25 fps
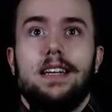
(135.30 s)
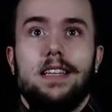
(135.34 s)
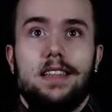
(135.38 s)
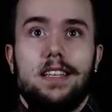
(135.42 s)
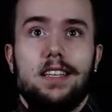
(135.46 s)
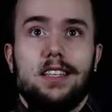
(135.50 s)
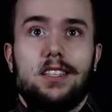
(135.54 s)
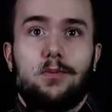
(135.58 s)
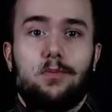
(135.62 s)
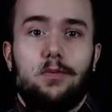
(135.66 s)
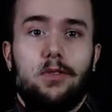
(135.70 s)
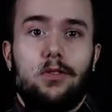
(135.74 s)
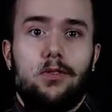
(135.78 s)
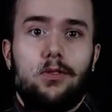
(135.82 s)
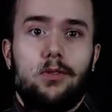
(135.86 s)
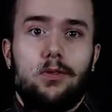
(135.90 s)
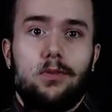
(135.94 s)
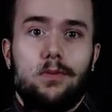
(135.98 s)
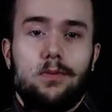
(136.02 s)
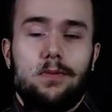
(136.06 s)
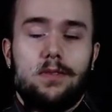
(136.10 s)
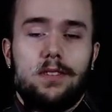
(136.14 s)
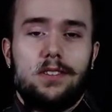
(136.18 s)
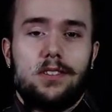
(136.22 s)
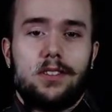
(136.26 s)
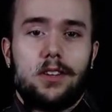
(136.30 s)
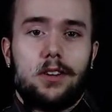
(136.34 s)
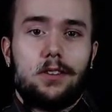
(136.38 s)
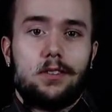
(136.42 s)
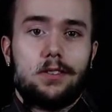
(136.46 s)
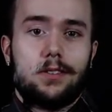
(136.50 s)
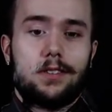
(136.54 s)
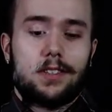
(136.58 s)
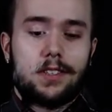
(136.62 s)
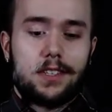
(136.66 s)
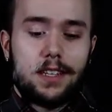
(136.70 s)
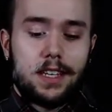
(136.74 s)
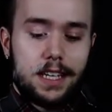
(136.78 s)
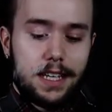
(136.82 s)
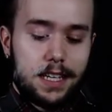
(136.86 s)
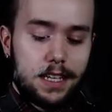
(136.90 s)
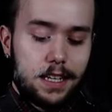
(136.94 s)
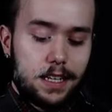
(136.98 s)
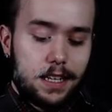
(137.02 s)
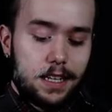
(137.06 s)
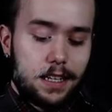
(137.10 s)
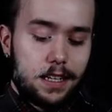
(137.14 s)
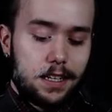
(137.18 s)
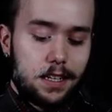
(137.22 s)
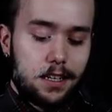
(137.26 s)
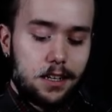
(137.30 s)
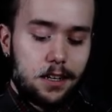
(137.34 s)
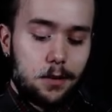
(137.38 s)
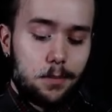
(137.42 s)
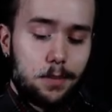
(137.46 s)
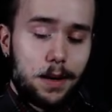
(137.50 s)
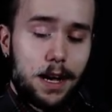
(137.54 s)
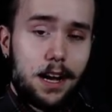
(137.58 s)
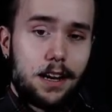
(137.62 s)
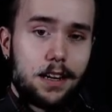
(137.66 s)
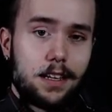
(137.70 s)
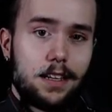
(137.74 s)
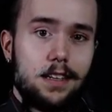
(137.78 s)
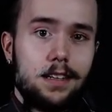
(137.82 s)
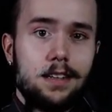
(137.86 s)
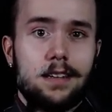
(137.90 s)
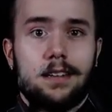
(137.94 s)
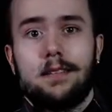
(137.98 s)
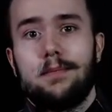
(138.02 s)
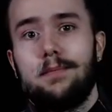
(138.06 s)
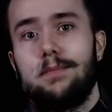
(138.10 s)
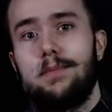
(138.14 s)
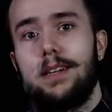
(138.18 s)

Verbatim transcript: This will result in your body